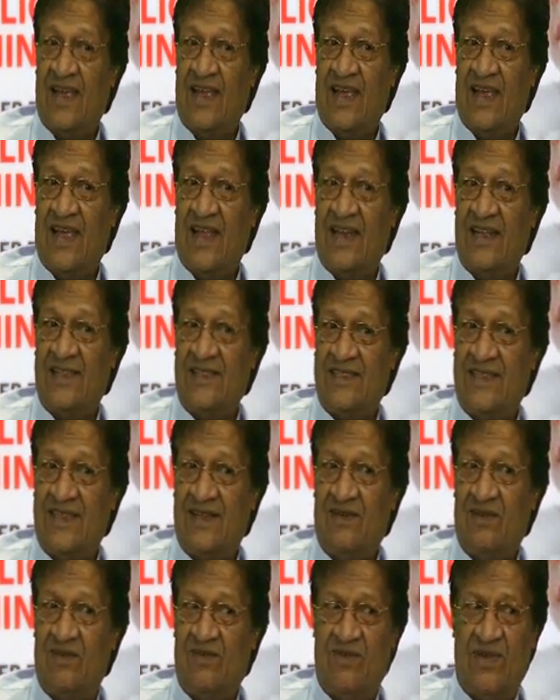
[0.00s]
And I
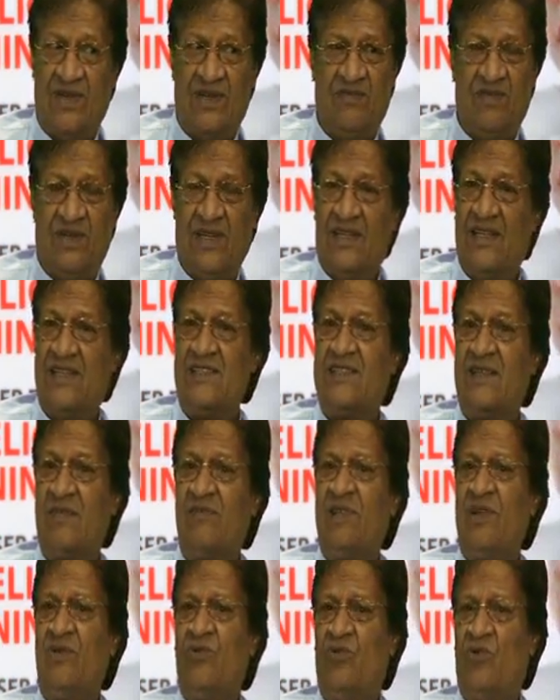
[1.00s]
said, oh, wait a minute, there's
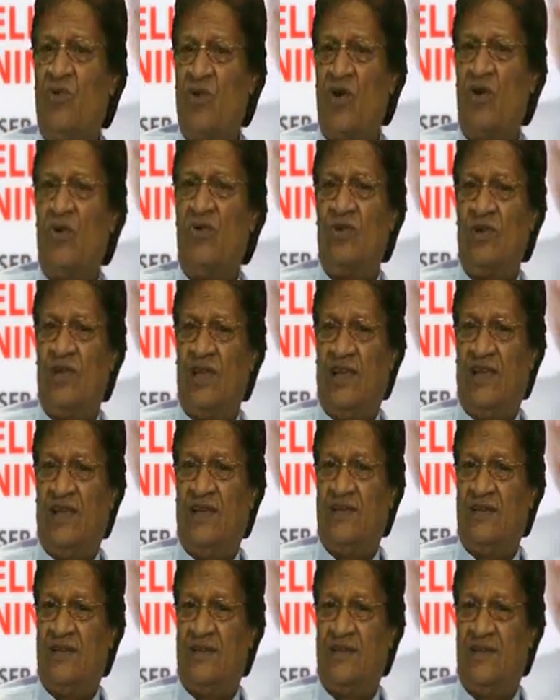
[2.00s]
something wrong
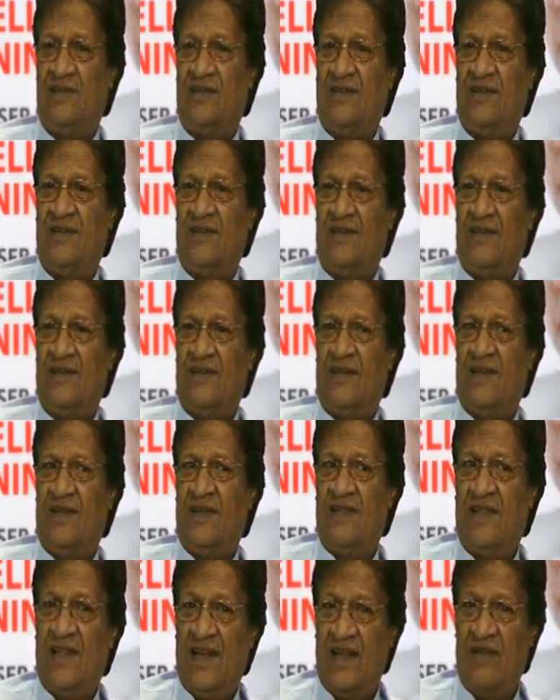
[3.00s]
here.
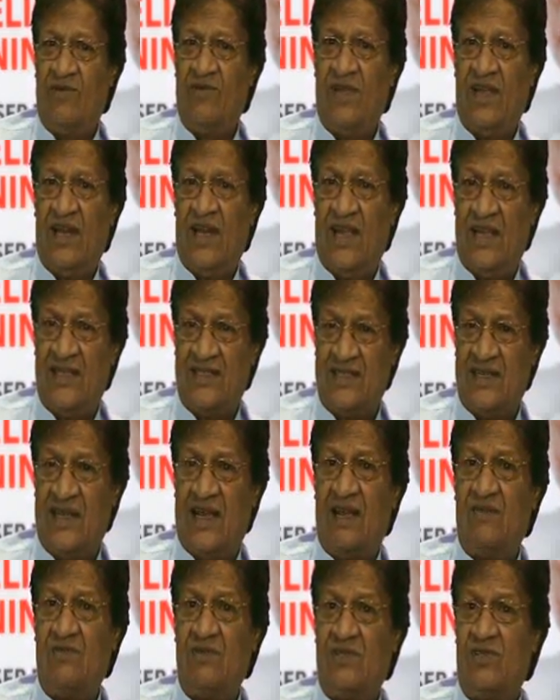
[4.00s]
And then I realized that
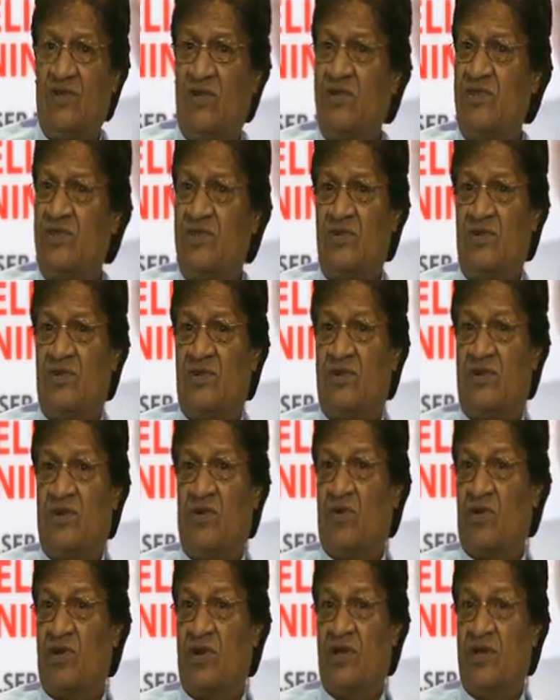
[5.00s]
I was also a
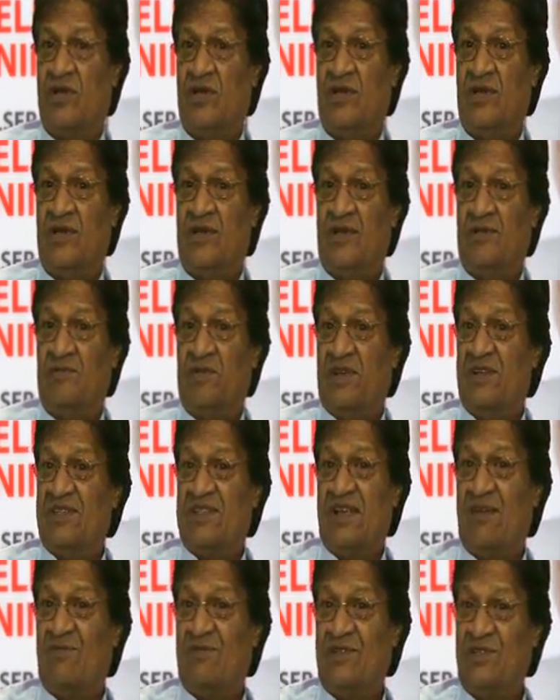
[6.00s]
crook because
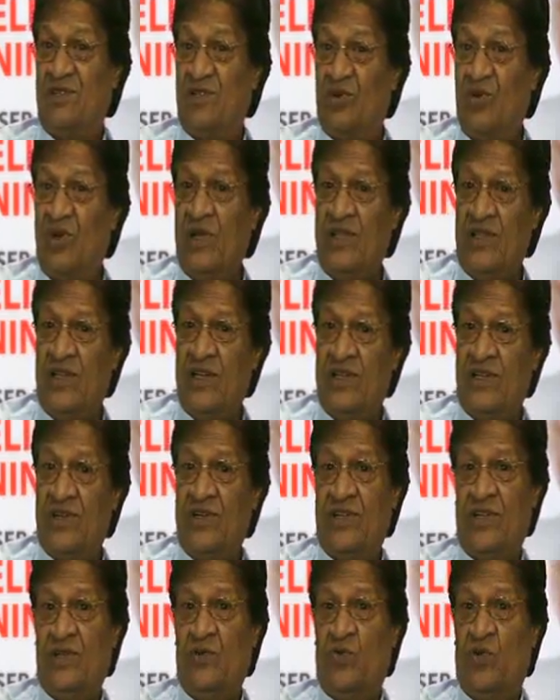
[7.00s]
I was doing the
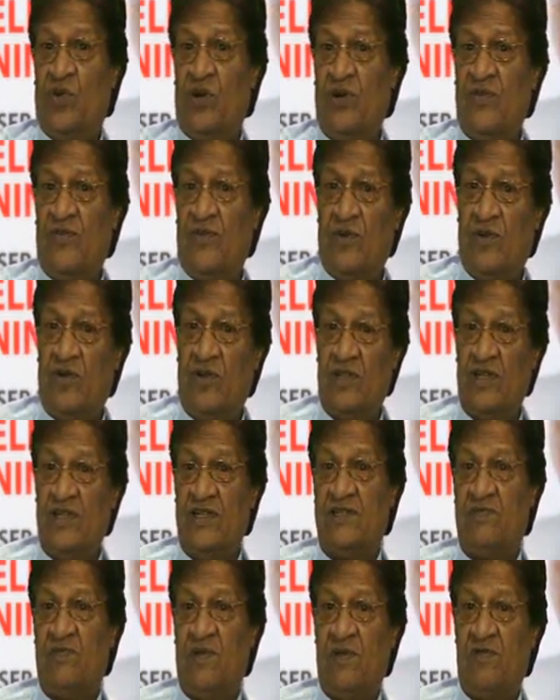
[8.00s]
dirty work for all
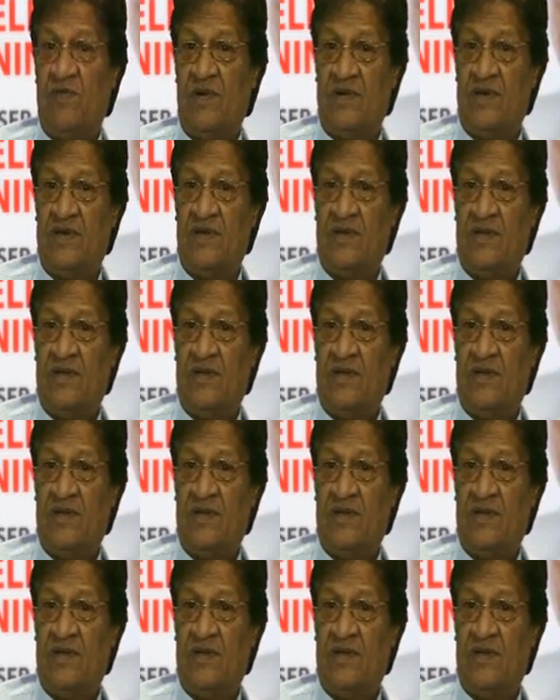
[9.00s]
these people.